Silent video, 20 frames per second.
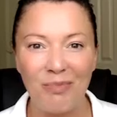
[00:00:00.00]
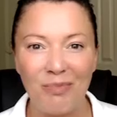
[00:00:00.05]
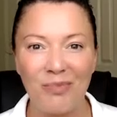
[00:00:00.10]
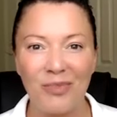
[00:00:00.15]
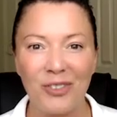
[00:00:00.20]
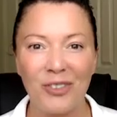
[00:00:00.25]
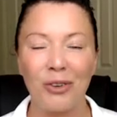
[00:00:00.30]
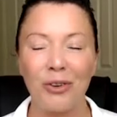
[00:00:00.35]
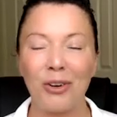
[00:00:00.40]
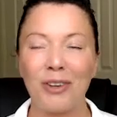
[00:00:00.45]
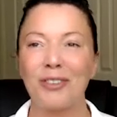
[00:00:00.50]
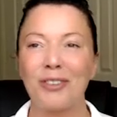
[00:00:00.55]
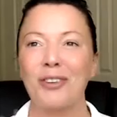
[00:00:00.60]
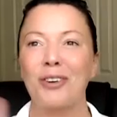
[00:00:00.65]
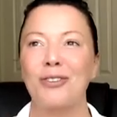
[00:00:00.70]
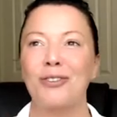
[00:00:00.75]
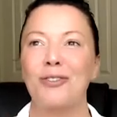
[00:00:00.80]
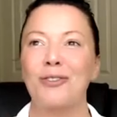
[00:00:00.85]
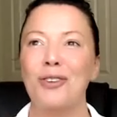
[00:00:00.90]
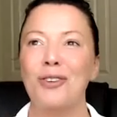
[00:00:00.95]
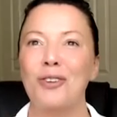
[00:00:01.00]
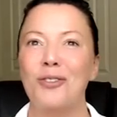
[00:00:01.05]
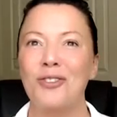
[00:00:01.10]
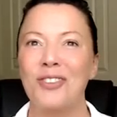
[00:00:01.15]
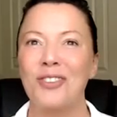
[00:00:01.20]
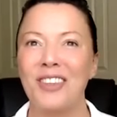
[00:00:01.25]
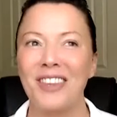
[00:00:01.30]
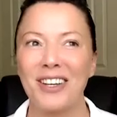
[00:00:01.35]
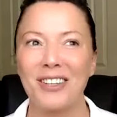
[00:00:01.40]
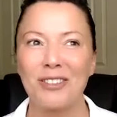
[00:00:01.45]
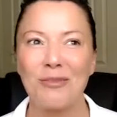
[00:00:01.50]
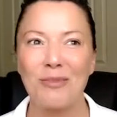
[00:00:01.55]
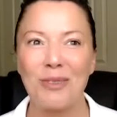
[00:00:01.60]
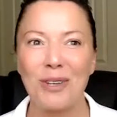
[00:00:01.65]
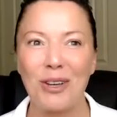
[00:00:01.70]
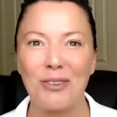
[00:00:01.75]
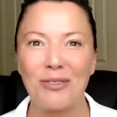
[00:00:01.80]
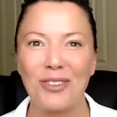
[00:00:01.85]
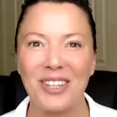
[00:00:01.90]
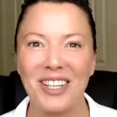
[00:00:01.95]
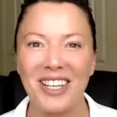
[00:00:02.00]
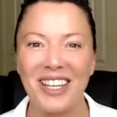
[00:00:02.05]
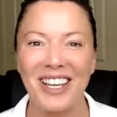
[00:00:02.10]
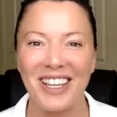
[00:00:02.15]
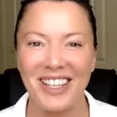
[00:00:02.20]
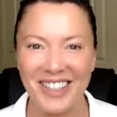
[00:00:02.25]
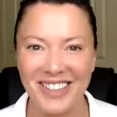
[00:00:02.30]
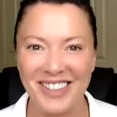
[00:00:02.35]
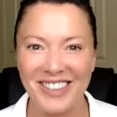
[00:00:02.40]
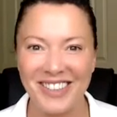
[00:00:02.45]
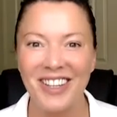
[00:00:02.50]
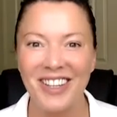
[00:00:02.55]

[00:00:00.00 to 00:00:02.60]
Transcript: sorry to those of you who said that to me over the years,